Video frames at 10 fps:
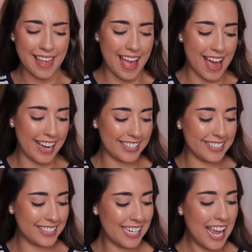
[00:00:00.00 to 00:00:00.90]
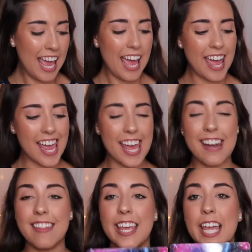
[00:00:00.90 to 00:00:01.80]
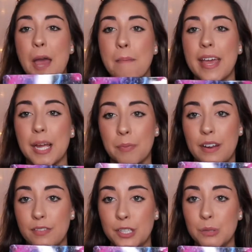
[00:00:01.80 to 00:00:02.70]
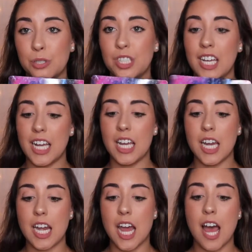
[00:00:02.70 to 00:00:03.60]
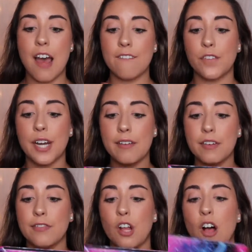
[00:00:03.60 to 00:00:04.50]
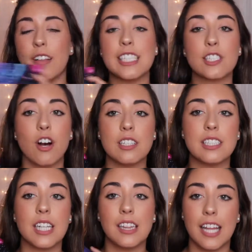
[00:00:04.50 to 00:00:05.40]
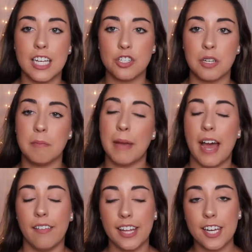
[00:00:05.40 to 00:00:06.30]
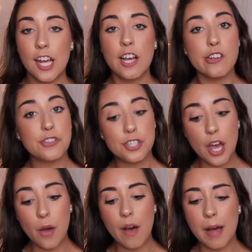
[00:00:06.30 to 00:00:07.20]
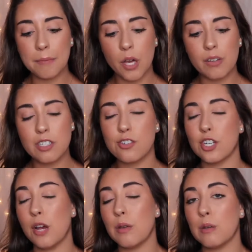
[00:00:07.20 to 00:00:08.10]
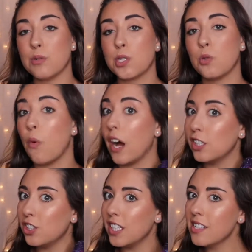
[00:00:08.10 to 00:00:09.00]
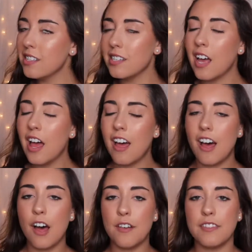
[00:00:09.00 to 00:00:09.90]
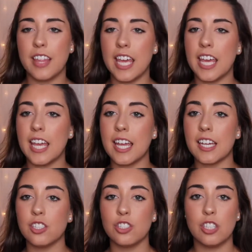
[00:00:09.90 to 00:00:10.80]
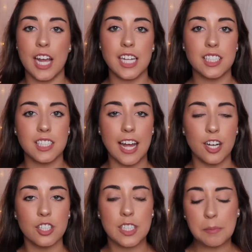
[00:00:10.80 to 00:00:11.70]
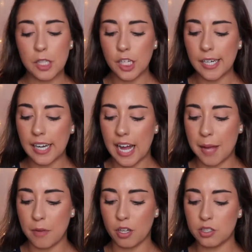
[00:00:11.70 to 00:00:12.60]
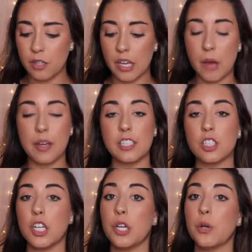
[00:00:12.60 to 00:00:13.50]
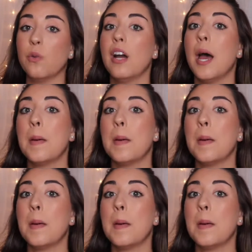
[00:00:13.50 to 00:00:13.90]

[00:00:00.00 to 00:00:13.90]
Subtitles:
that. And the Makeup Revolution Forever Flawless Constellation palette. So I'm going to show you swatches of the shades that are similar, and I'm also going to